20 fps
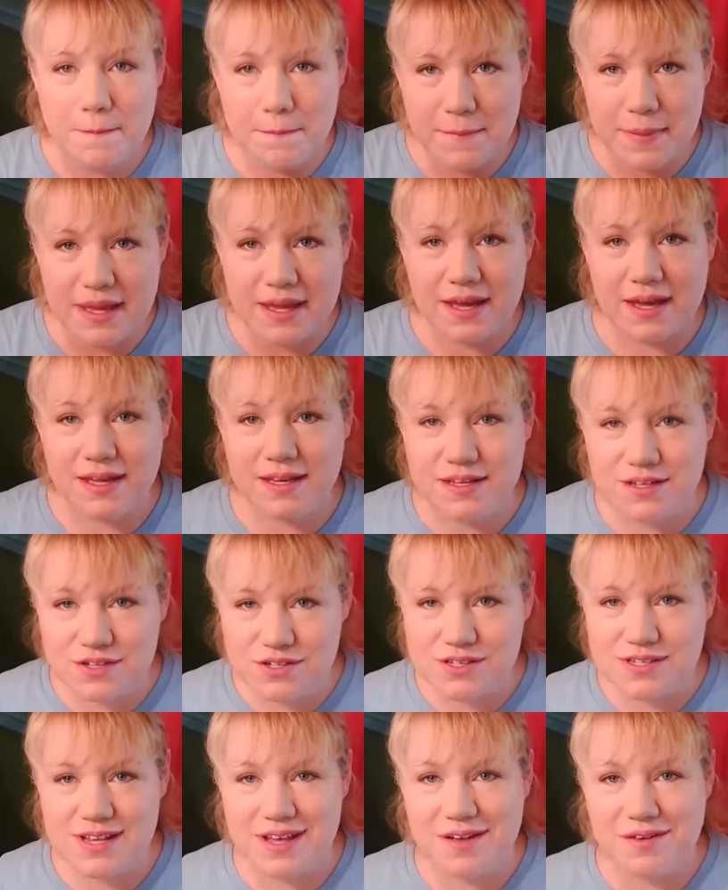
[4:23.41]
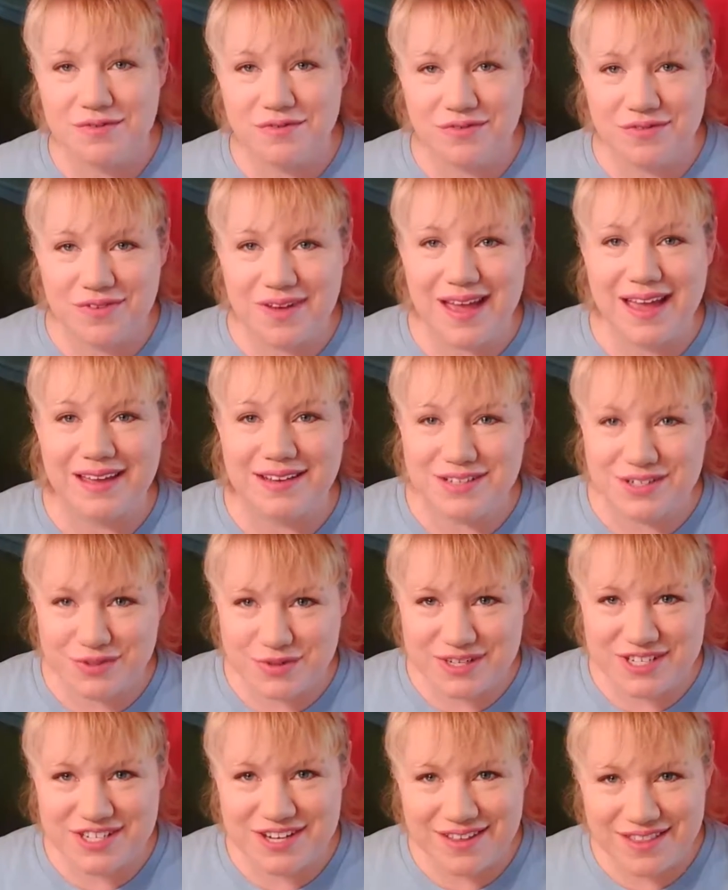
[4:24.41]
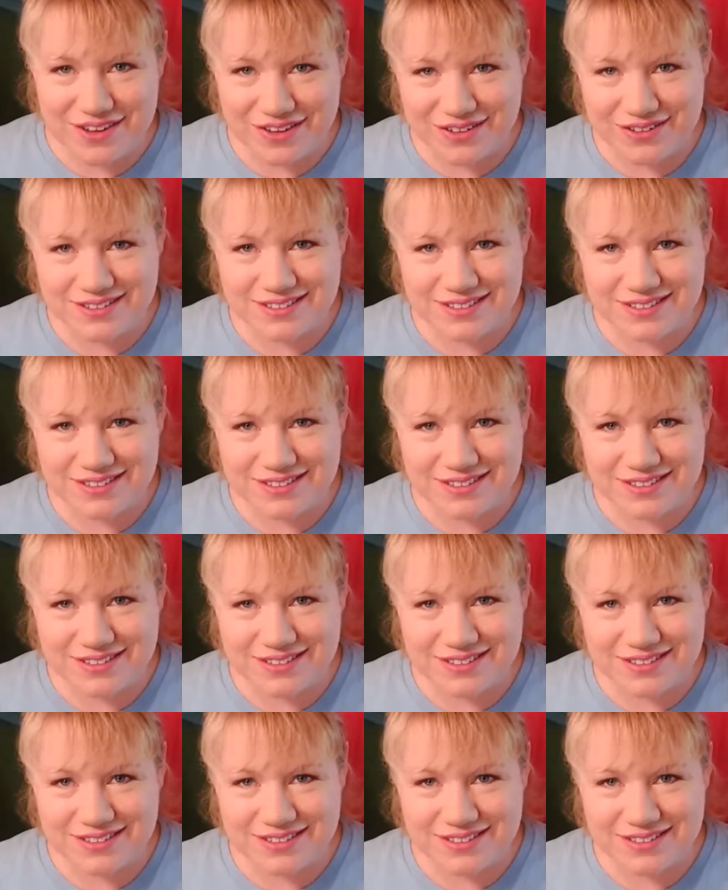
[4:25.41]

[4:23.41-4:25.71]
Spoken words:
Be kind to yourself and to each other.